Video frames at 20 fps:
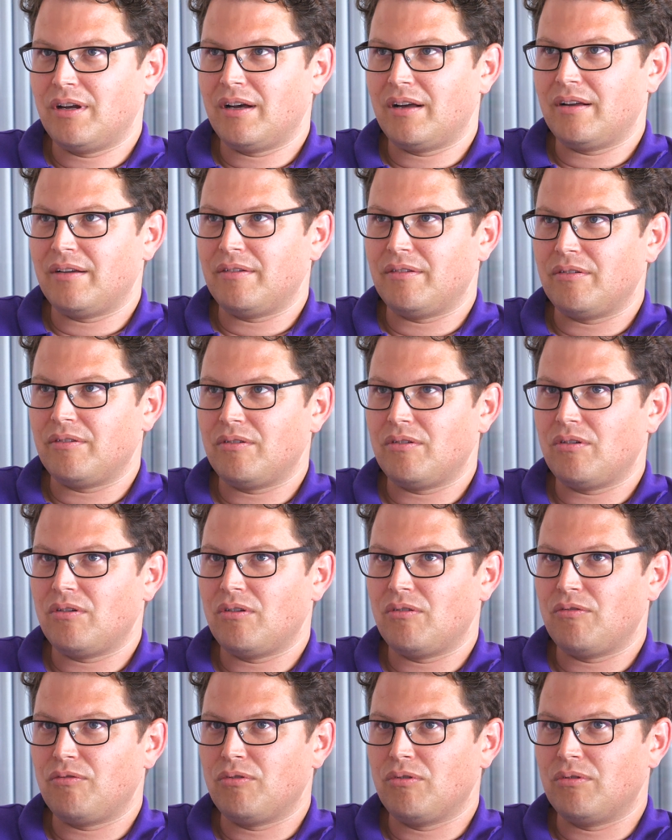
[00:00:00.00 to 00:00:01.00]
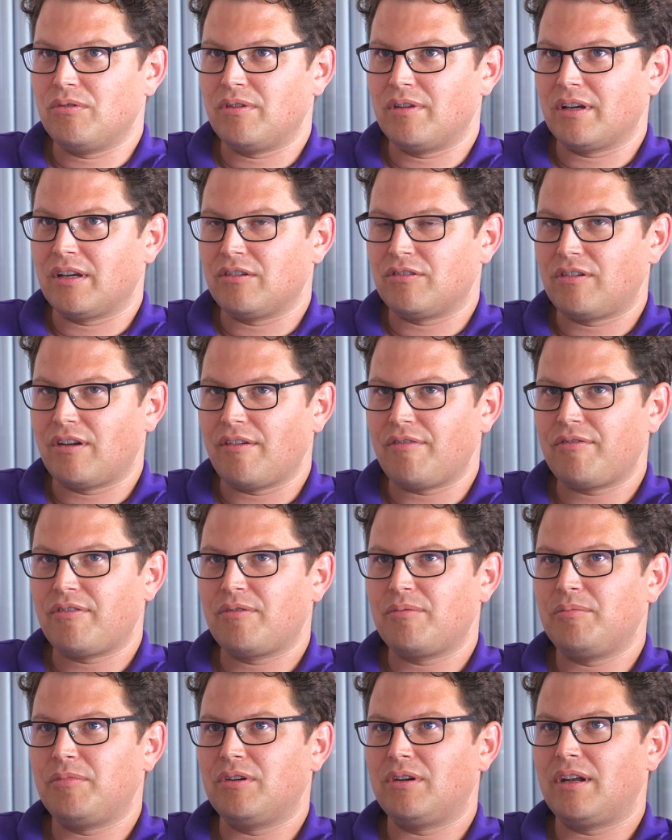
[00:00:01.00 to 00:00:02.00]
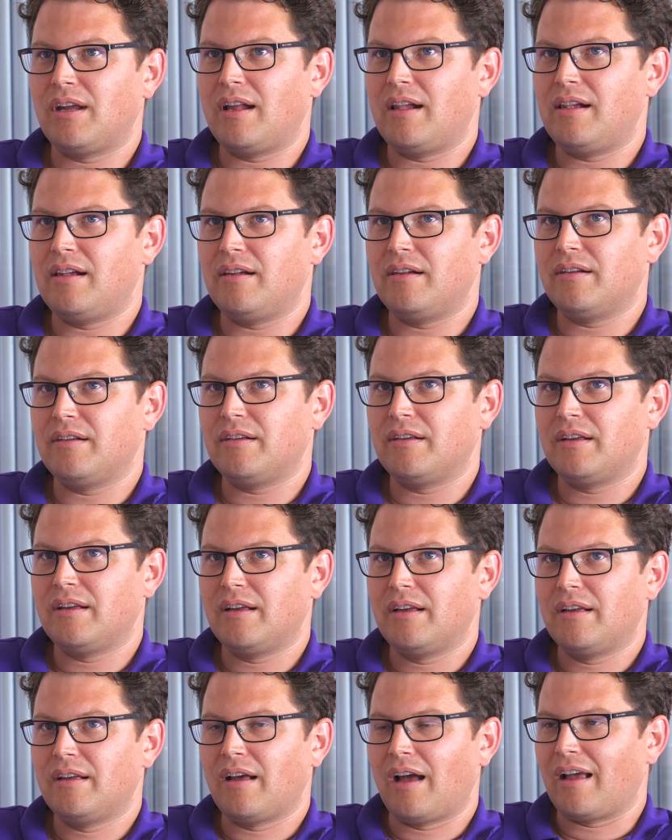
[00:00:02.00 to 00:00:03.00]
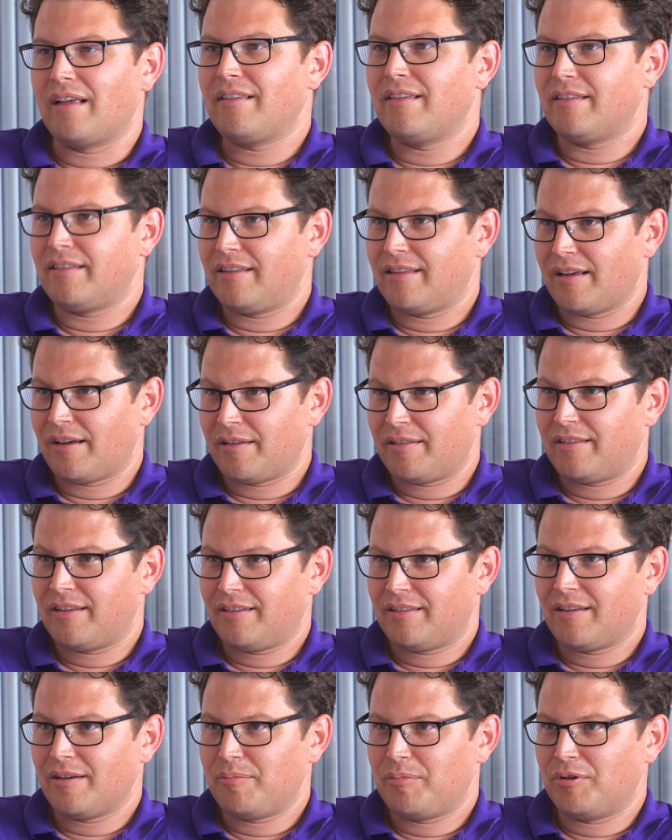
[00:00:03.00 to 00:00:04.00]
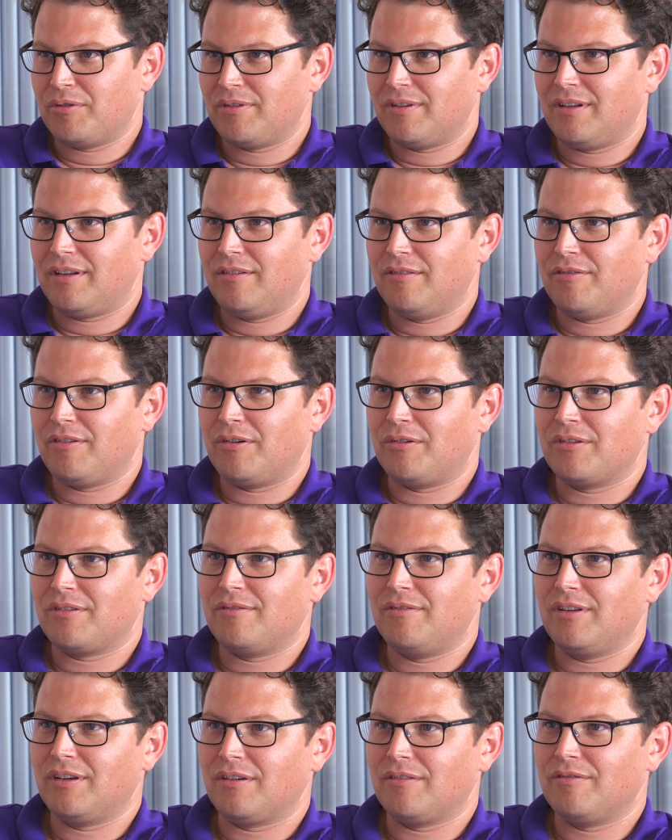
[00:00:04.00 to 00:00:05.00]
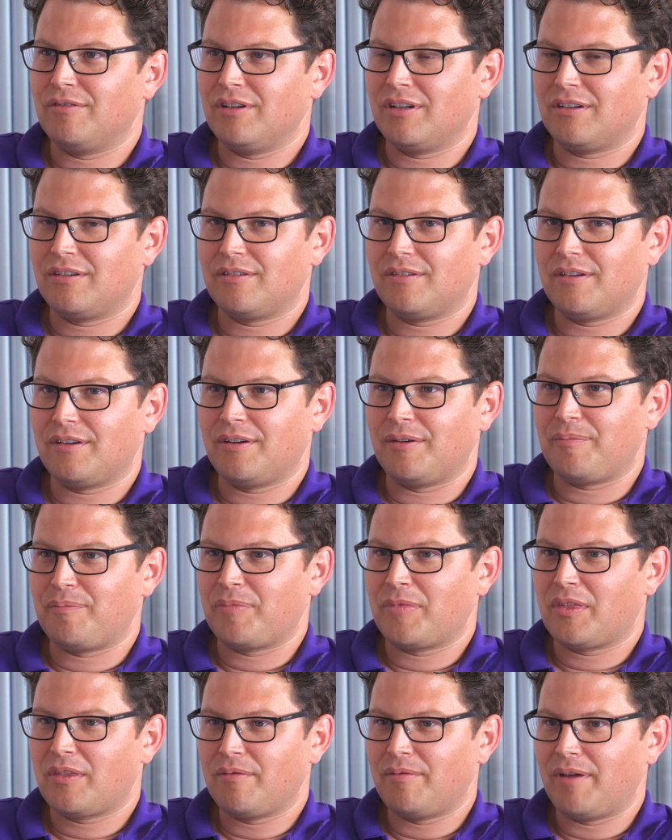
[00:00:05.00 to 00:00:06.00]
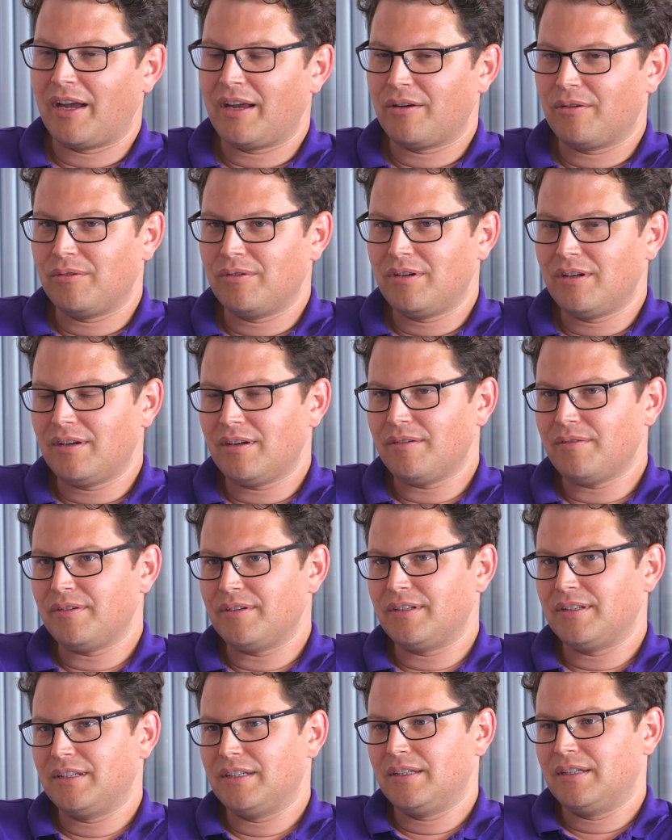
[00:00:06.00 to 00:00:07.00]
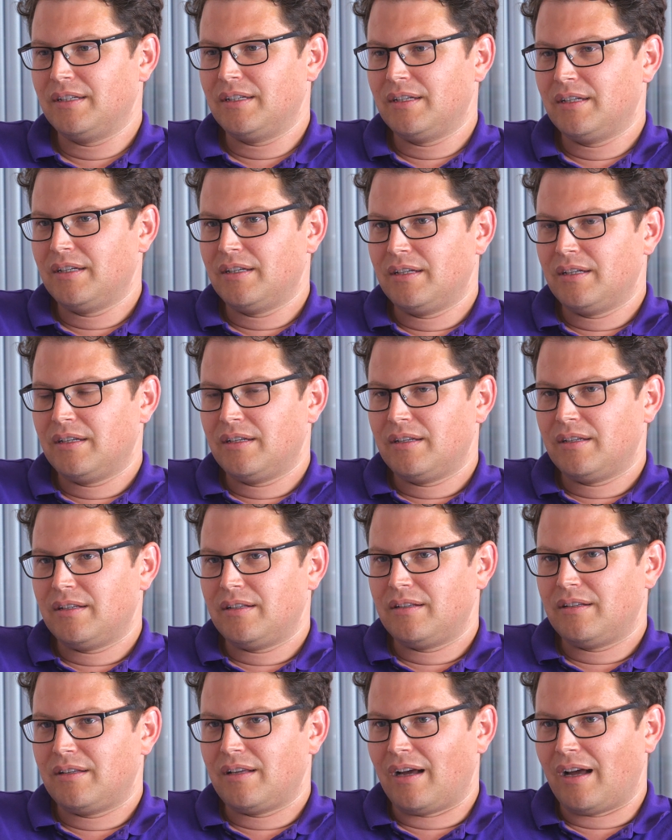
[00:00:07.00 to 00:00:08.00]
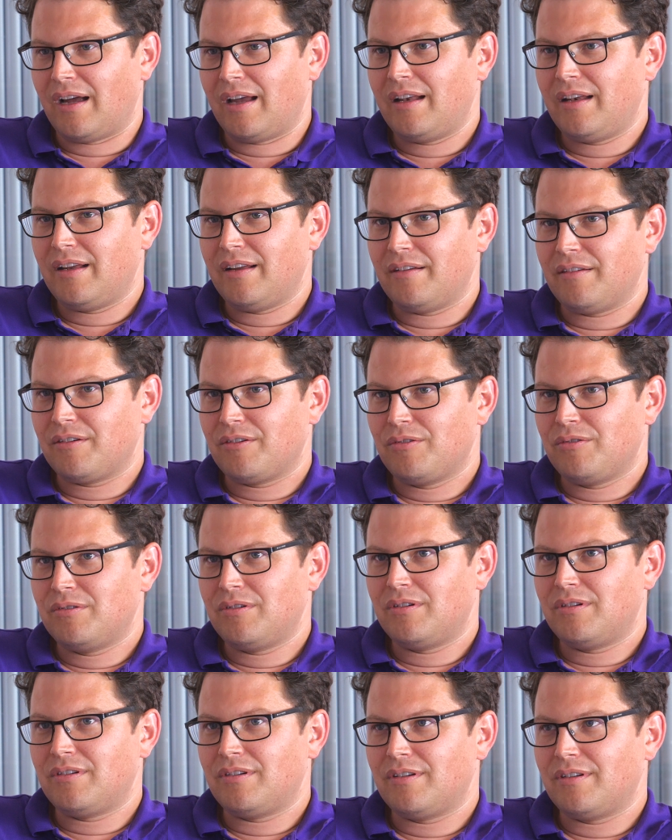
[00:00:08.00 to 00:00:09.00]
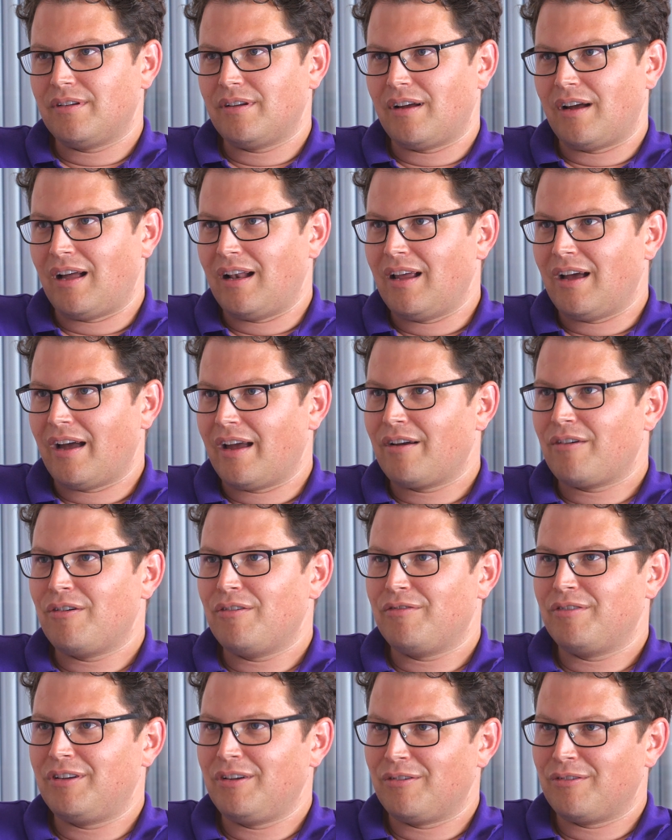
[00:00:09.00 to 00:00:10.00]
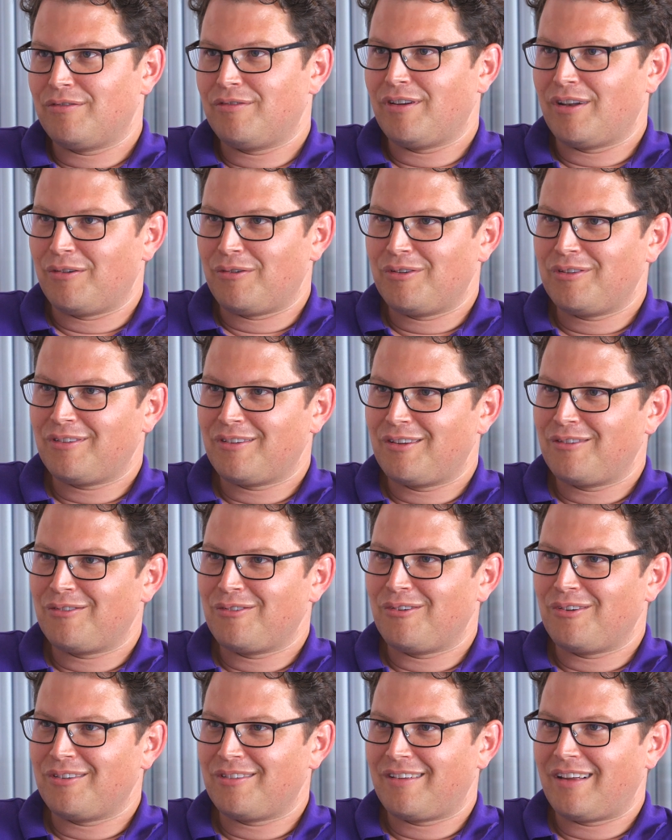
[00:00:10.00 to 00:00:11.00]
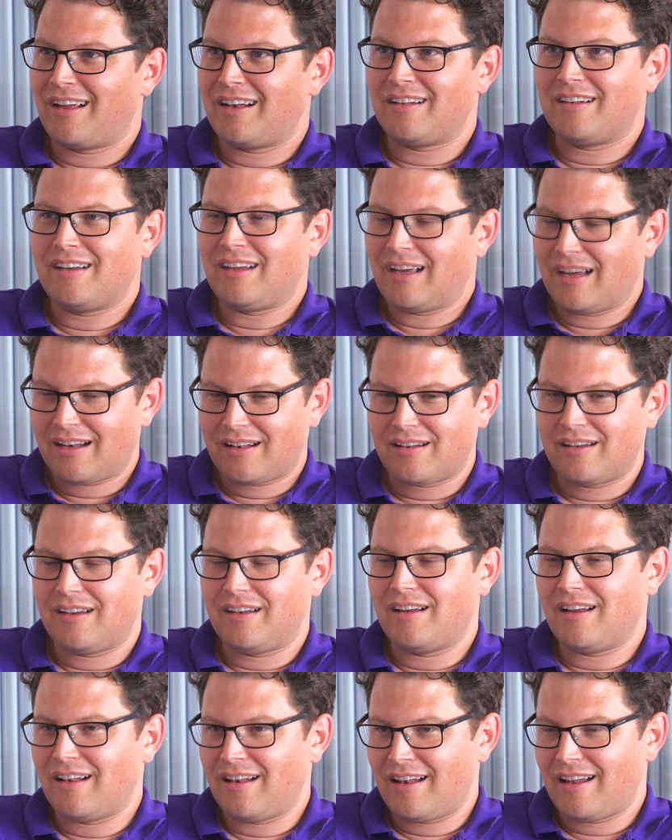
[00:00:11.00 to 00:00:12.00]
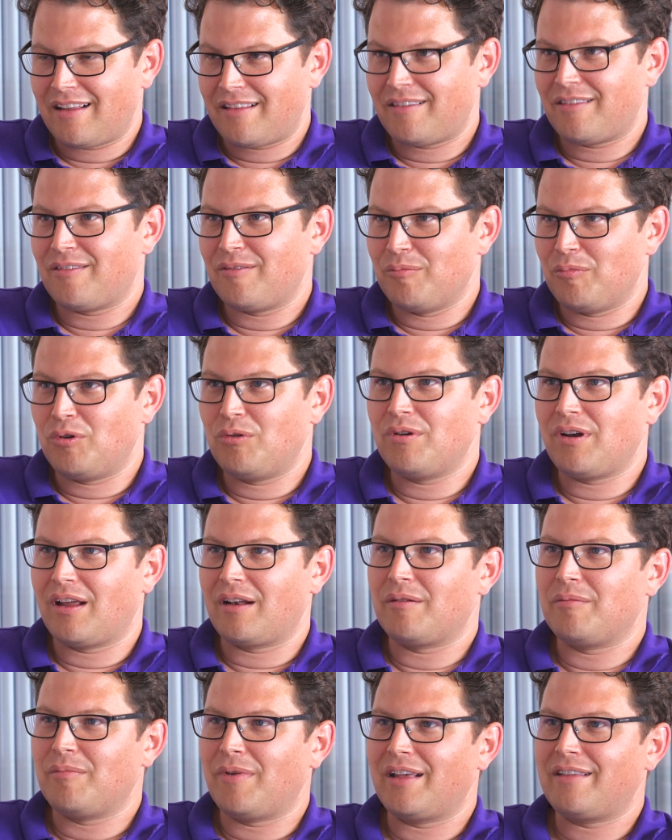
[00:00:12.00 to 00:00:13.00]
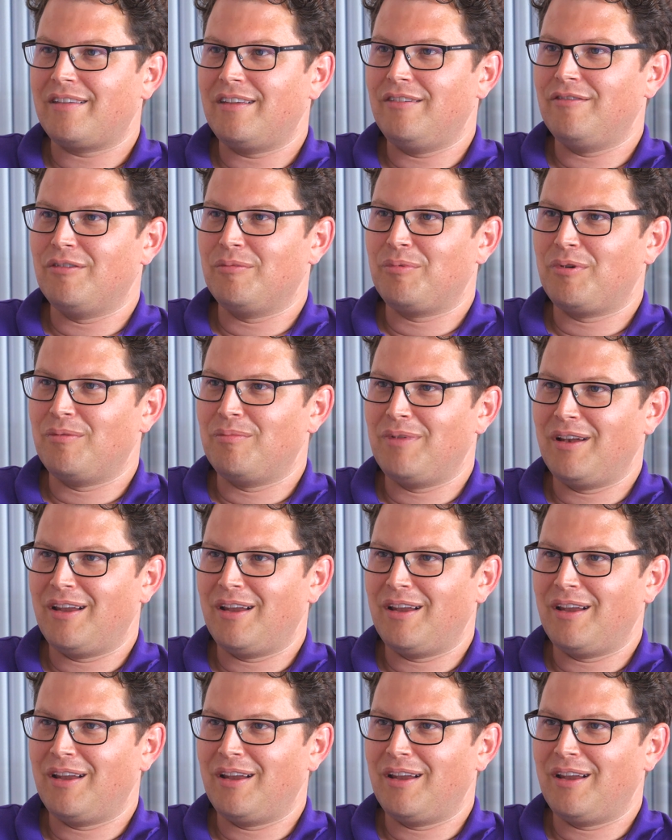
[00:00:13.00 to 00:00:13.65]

Mid-term, we believe that corona will have a rather positive effect on our business model. 2 reasons. First reason, all purchasers who ordered from the Far East faced massive problems in the last months.